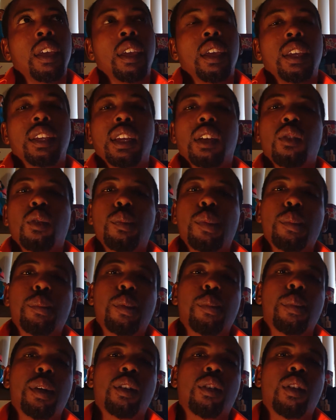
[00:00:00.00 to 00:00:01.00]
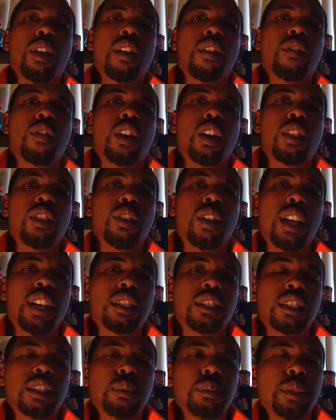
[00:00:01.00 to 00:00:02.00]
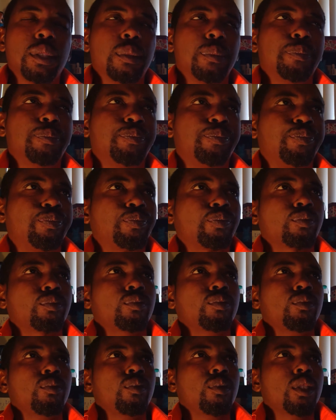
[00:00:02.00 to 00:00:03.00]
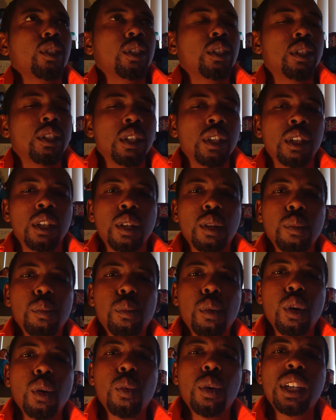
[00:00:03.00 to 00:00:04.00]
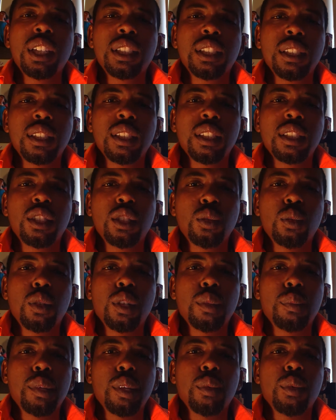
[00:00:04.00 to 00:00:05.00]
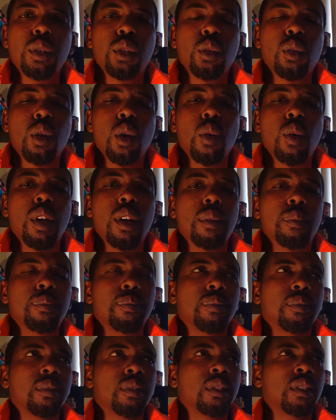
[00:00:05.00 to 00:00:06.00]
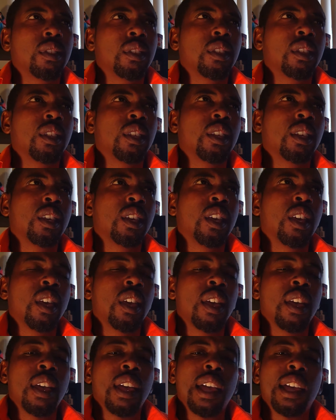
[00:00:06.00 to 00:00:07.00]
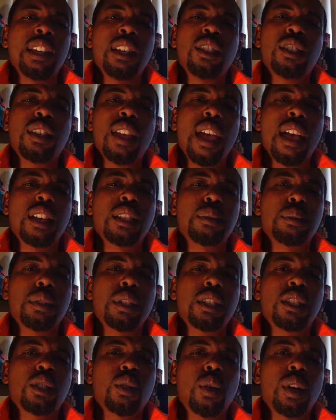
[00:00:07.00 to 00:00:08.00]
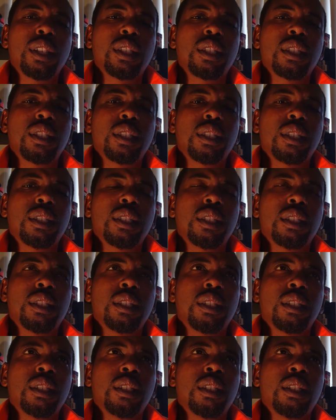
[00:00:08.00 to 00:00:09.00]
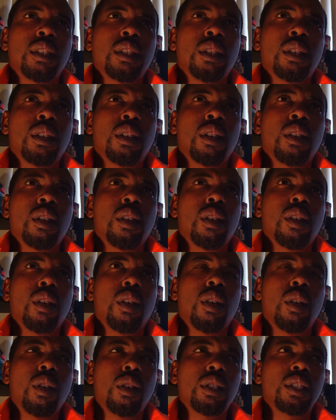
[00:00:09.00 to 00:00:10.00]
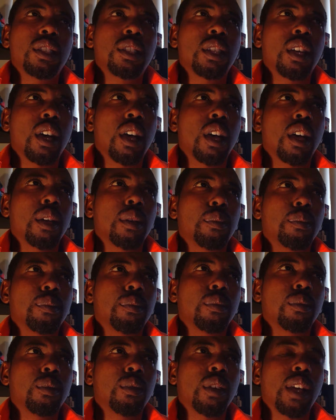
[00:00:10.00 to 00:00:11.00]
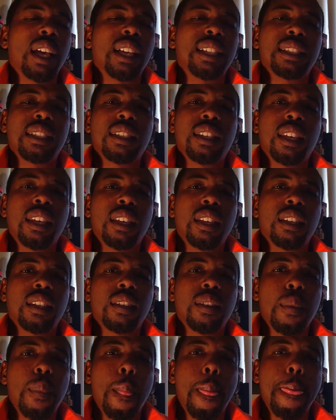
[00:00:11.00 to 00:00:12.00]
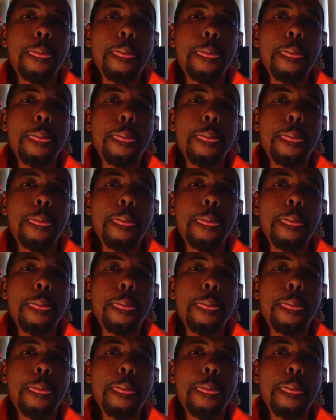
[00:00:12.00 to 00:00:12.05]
and I remember my grandfather asking me, "Boy, what is it that you want to be when you grow up?" And he used to ask me this question all the time as a kid.